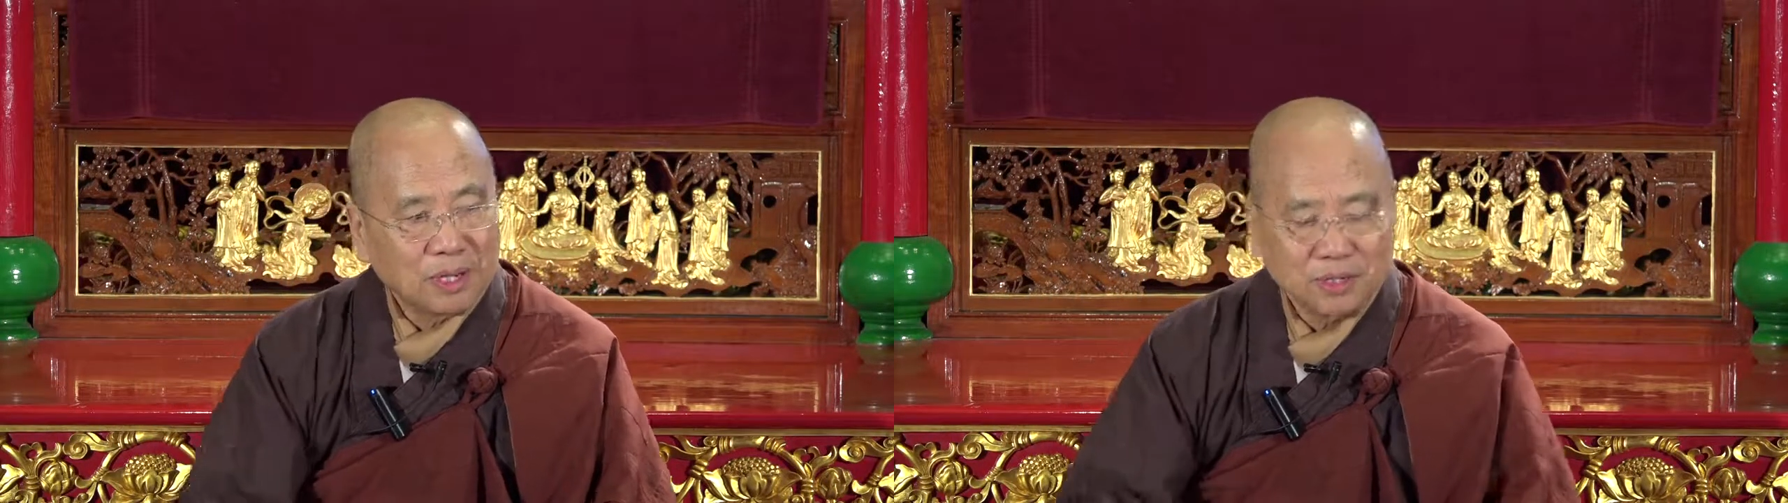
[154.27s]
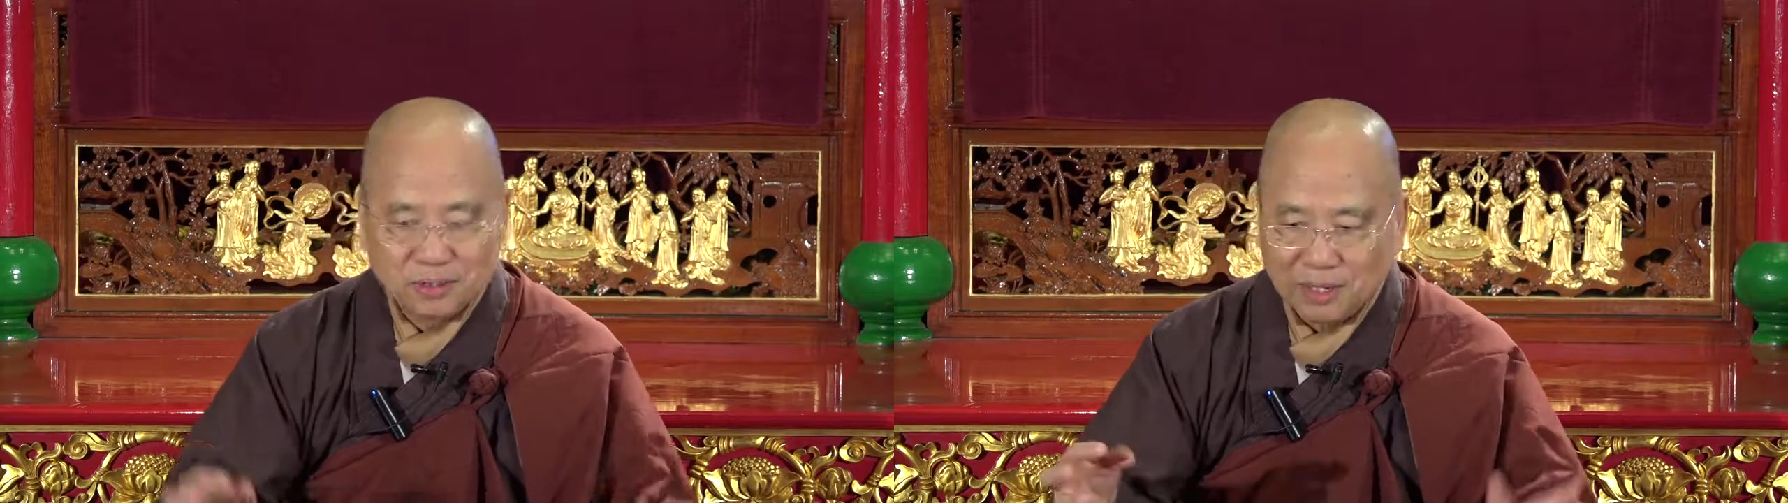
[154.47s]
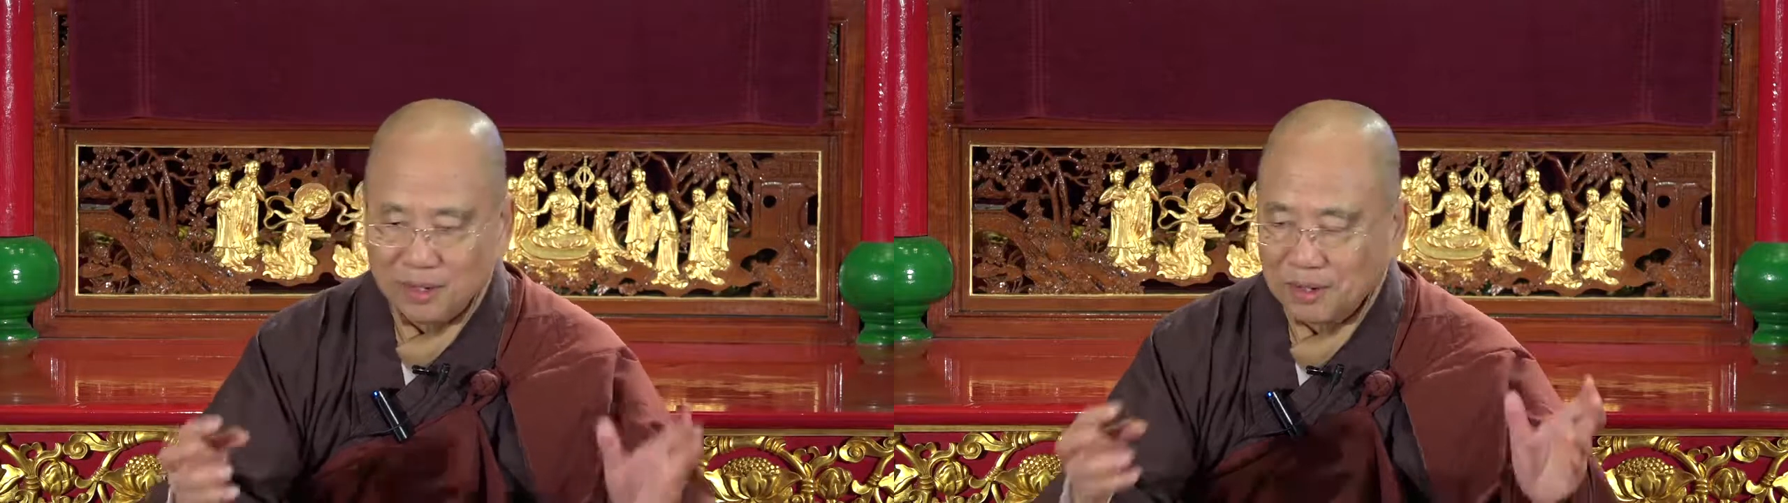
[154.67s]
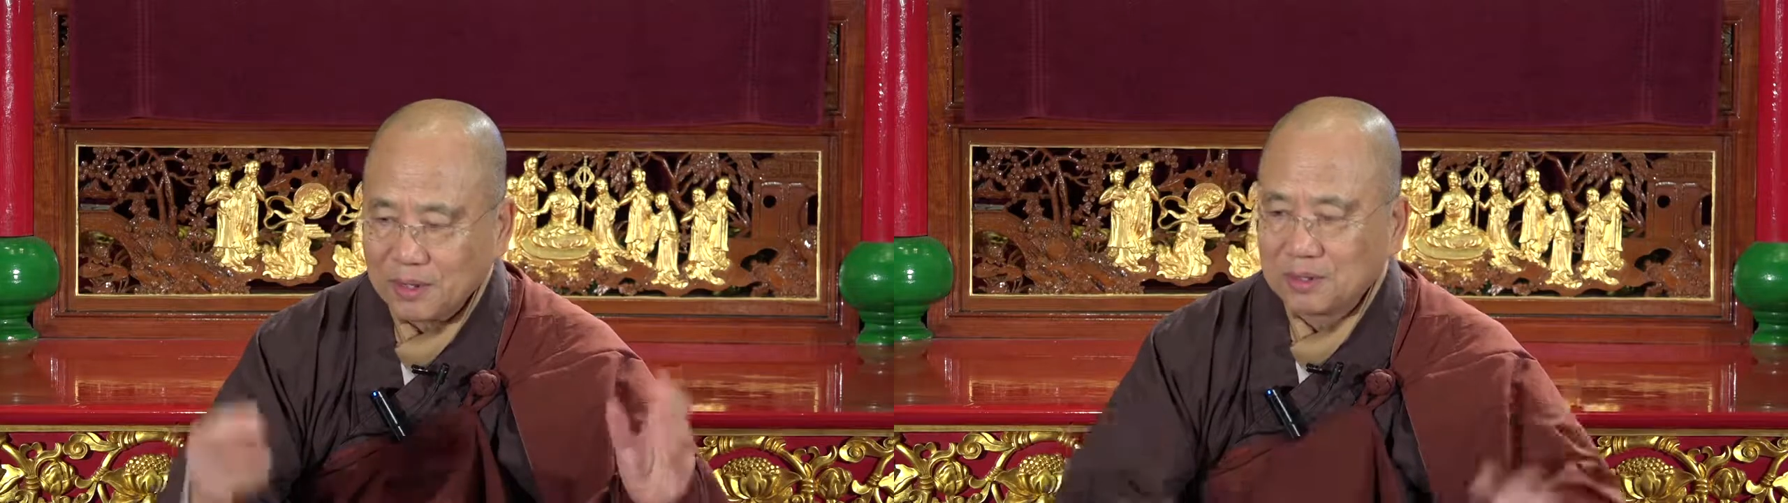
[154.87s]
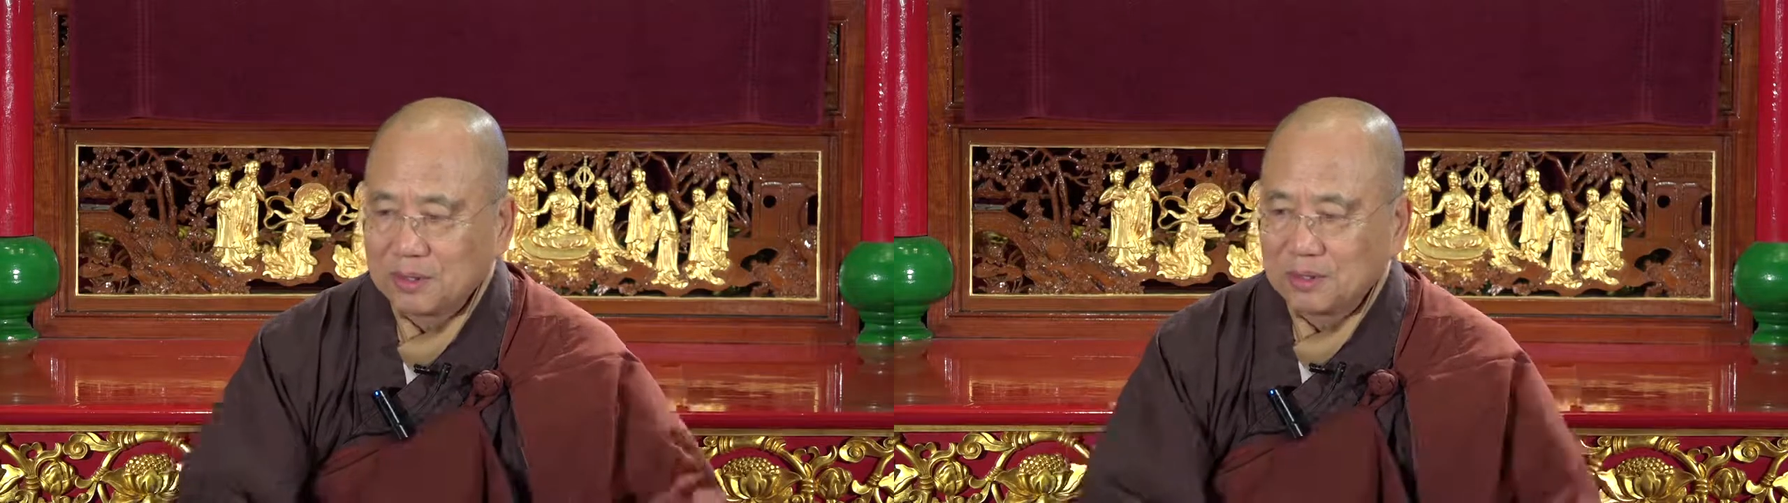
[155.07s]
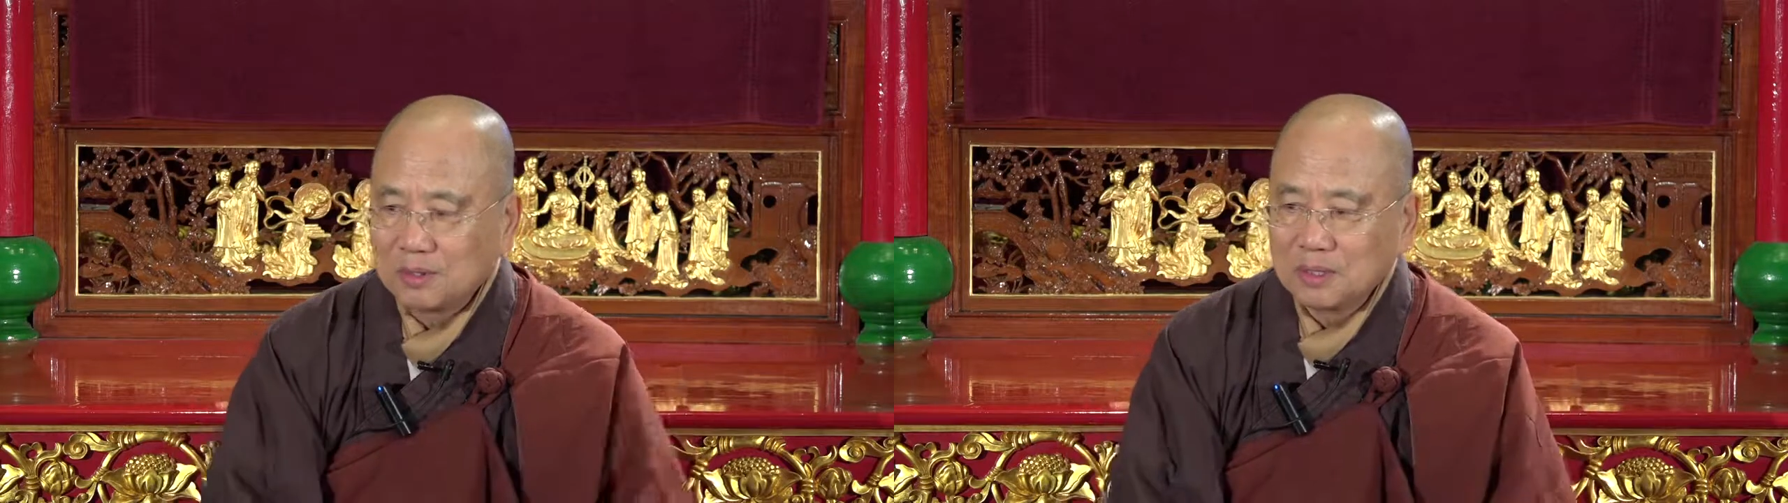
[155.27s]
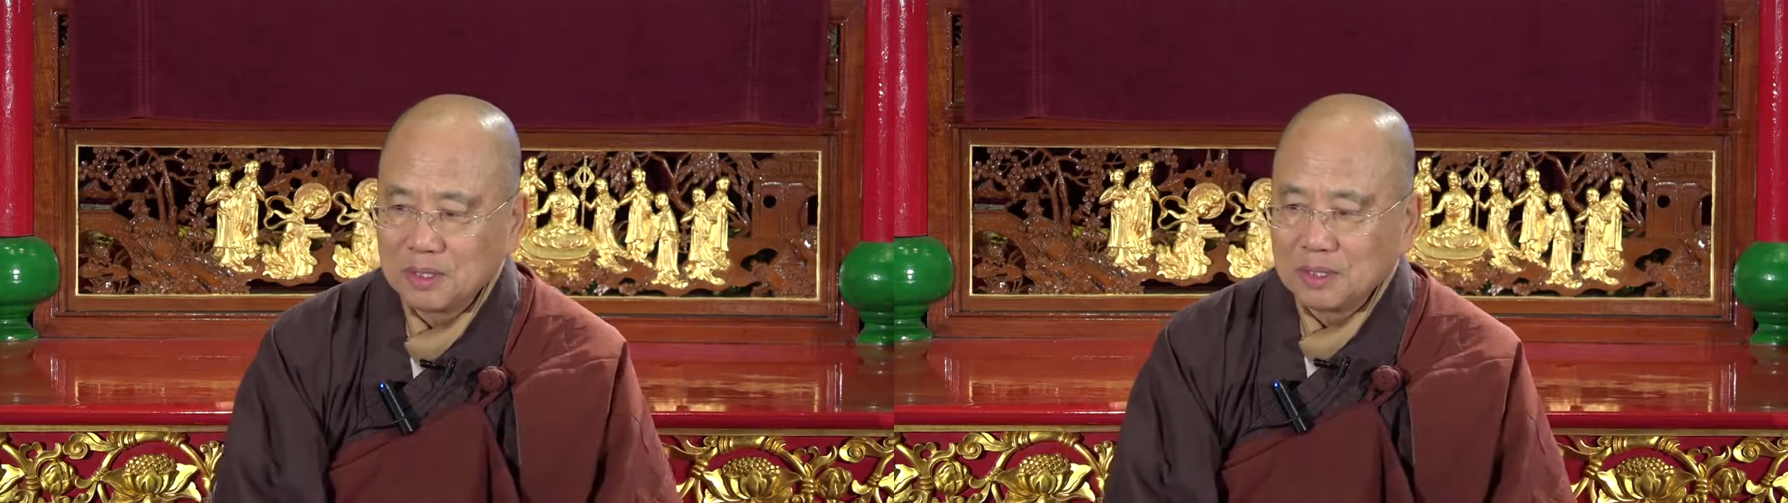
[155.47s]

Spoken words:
or less, enlightened